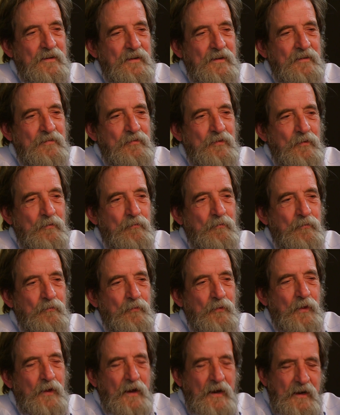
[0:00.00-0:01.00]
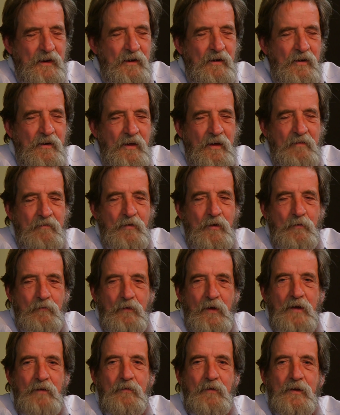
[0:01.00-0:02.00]
if you're planning on having a
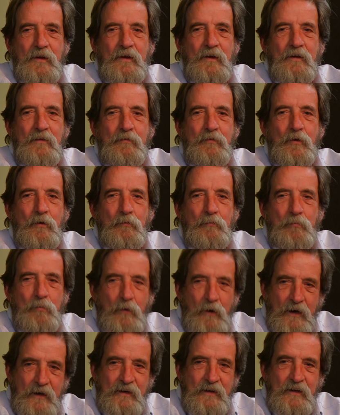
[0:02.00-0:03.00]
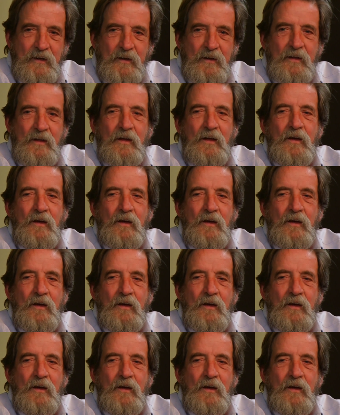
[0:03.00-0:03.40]
baby, if you're pregnant,